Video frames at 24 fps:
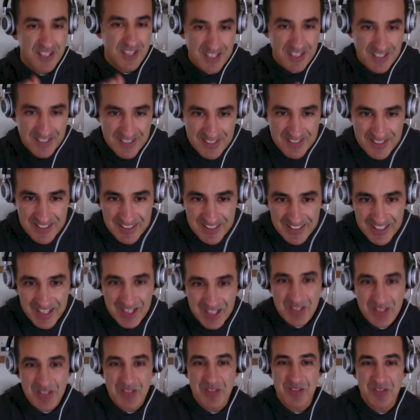is to
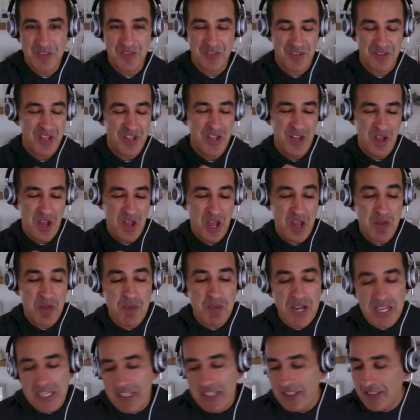kind of, and
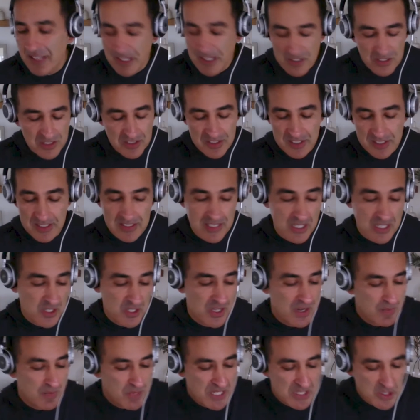by ecological succession,
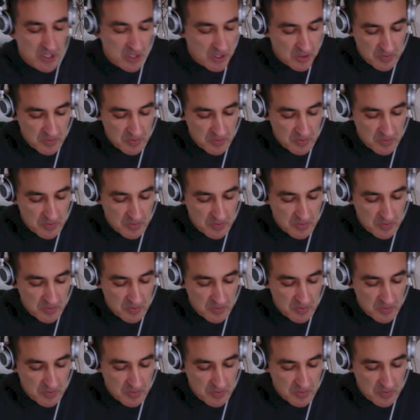I mean,